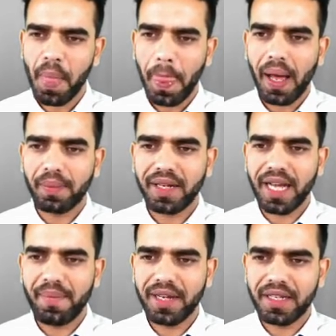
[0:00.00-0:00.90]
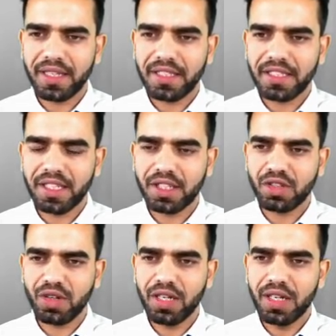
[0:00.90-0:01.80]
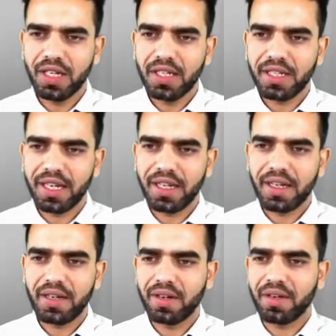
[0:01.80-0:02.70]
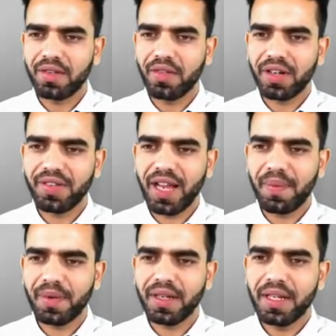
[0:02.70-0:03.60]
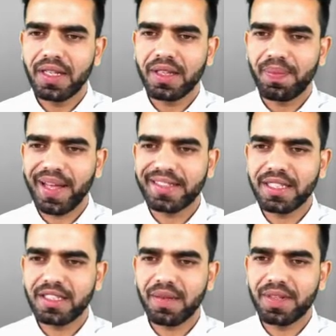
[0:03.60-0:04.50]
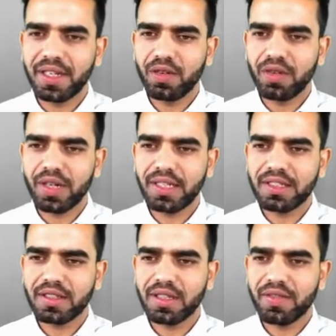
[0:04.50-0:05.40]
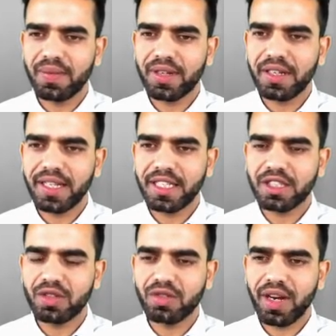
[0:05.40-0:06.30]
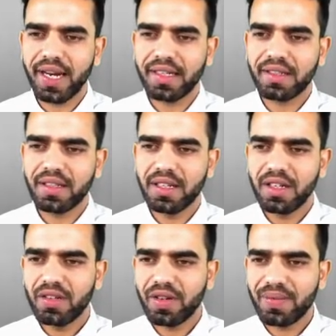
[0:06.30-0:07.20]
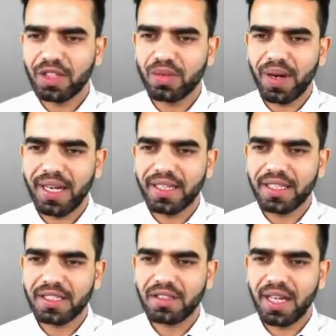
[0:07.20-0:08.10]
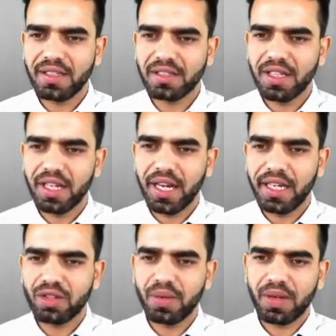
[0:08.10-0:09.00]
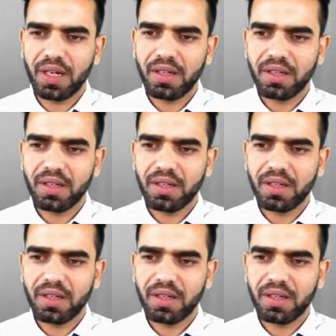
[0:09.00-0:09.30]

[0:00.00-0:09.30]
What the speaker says: After chemical digestion is over, then what will happen? The passage of the nutrients from the digestive tract, from the small intestines into the blood